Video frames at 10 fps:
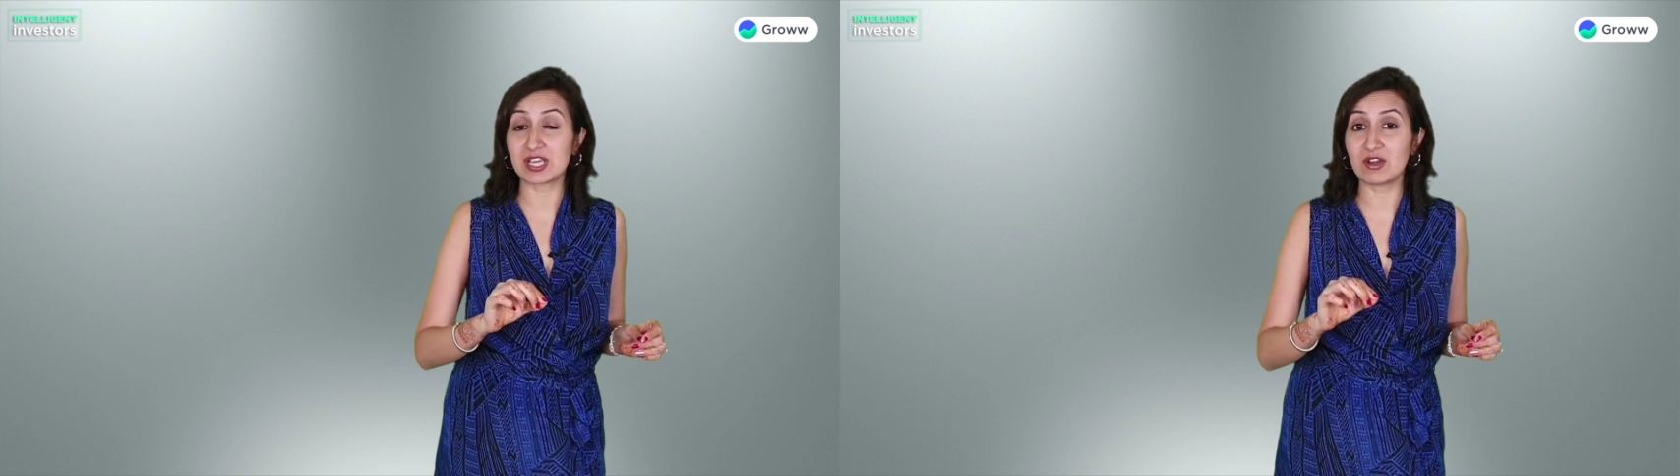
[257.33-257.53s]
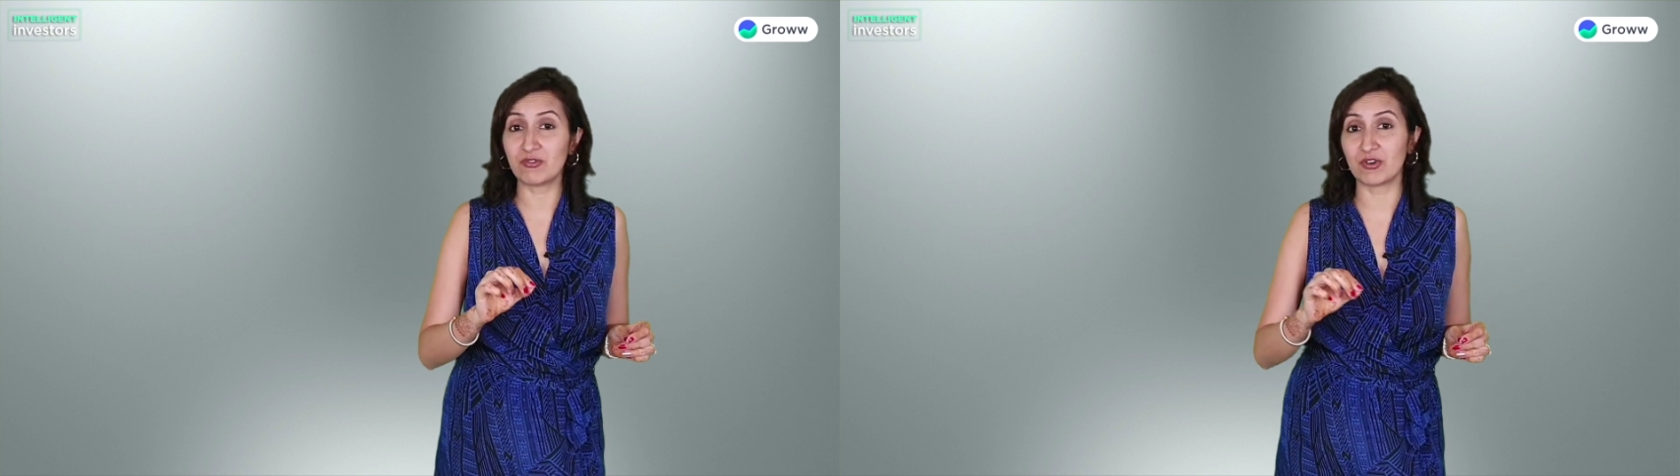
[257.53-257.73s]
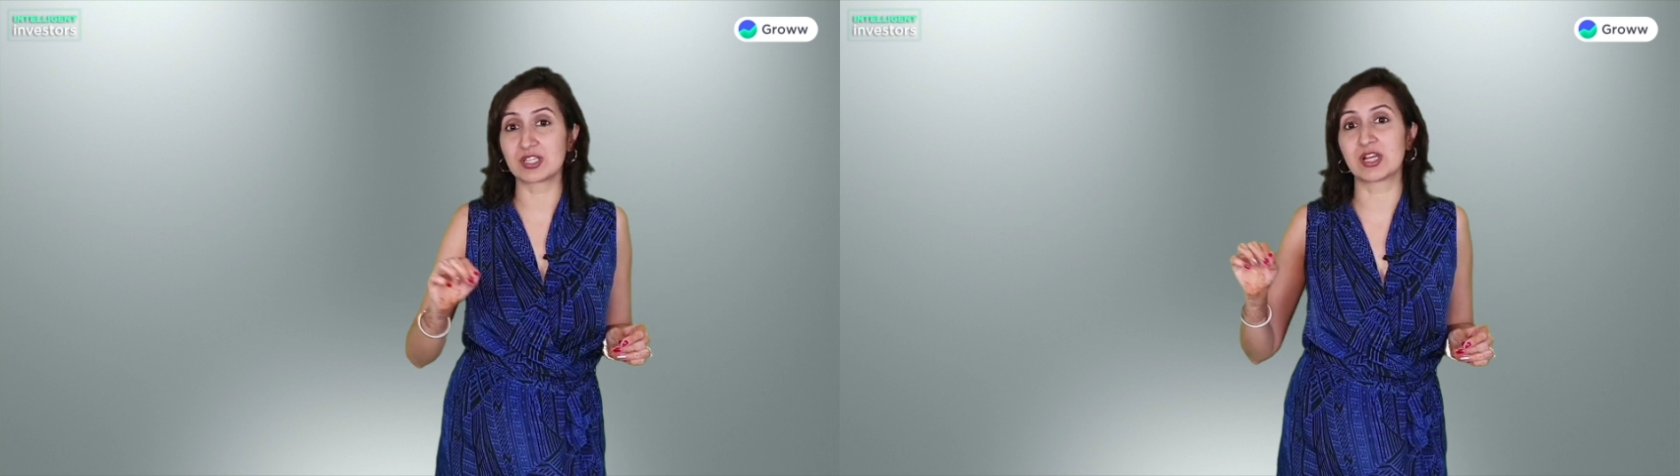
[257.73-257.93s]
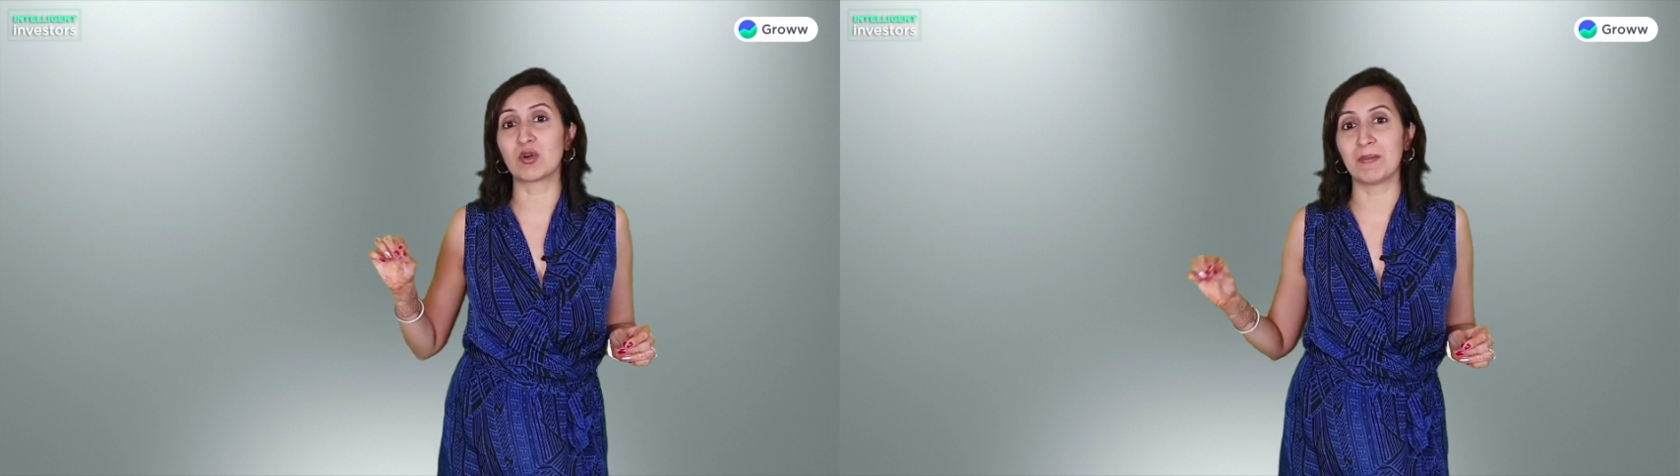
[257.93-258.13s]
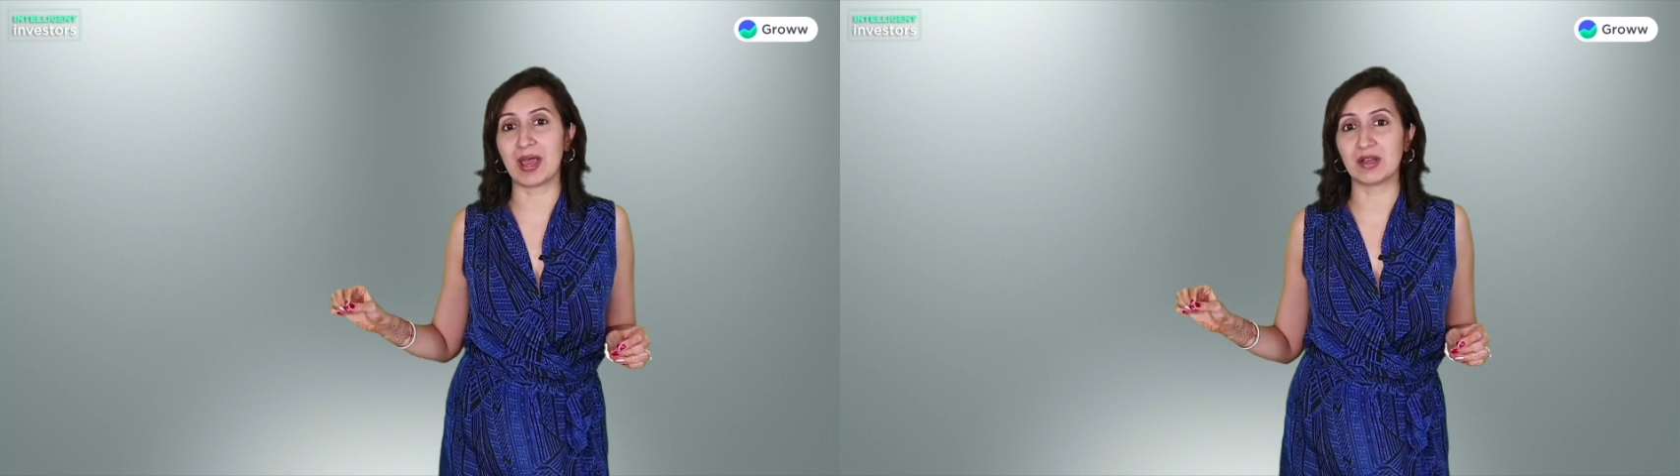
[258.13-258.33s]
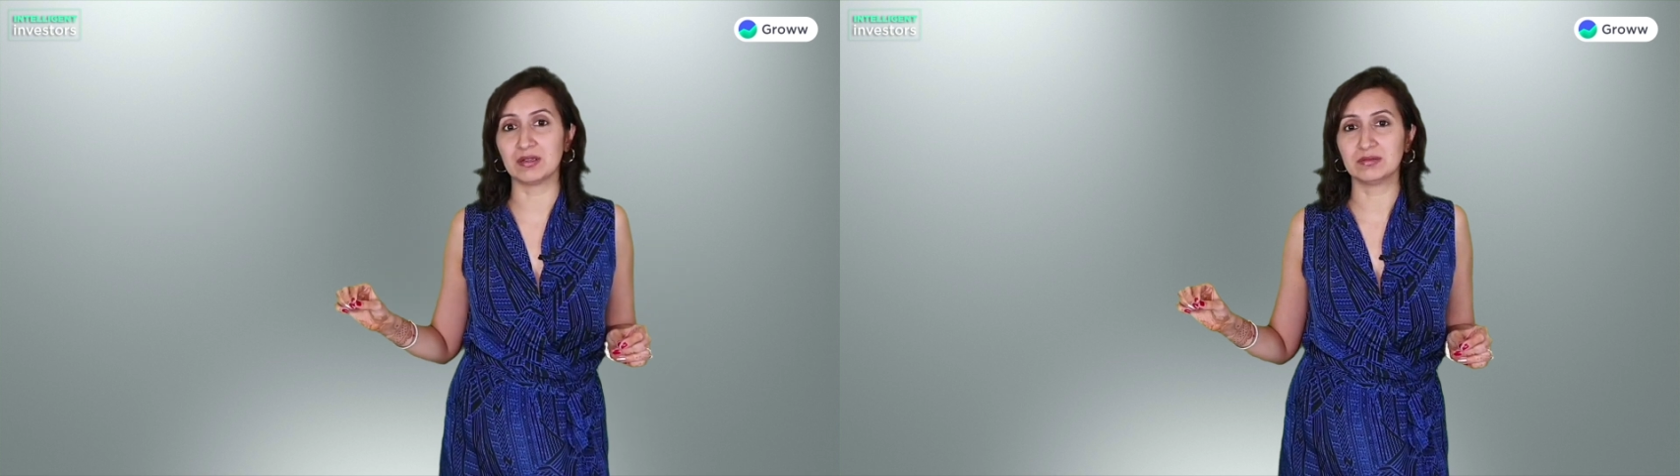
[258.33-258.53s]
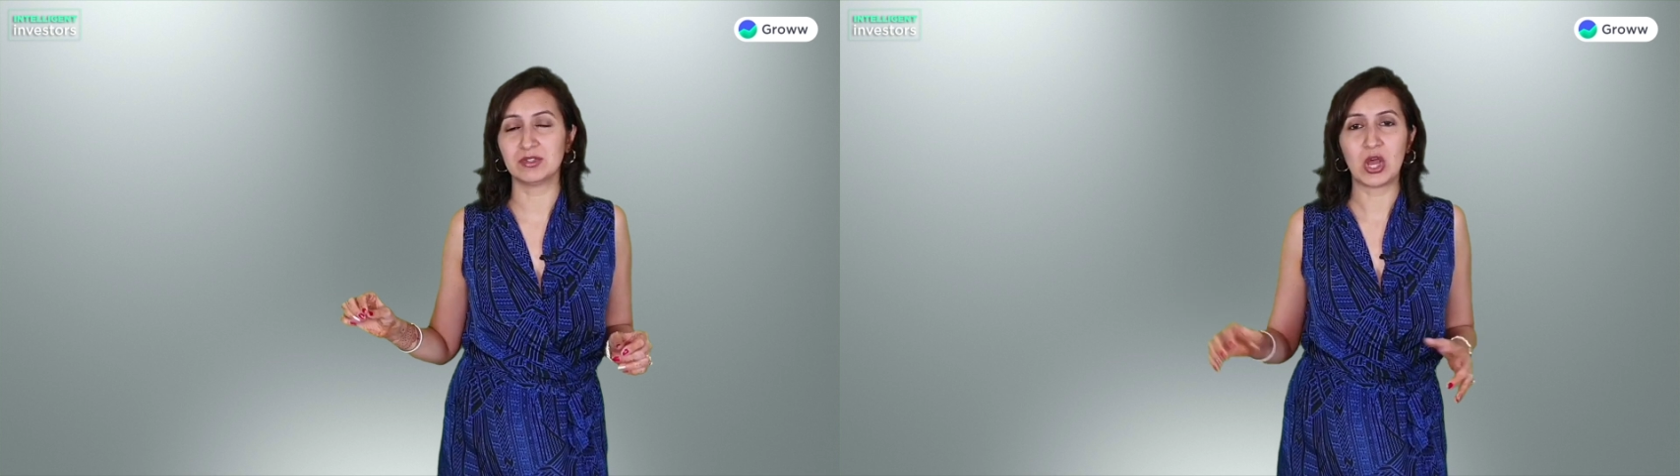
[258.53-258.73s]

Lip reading: in, first out manner.